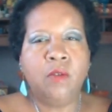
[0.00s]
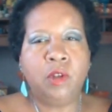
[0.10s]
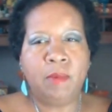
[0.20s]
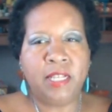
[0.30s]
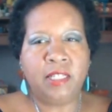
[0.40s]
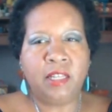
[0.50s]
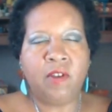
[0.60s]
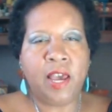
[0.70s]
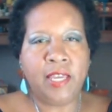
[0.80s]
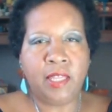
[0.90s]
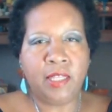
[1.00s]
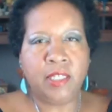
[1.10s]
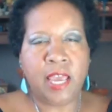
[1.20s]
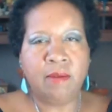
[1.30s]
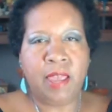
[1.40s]
domestic violence
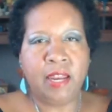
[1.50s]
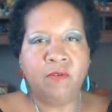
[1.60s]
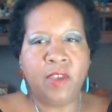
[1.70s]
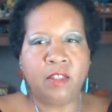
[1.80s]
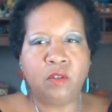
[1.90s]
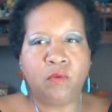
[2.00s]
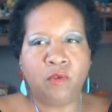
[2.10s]
and manifest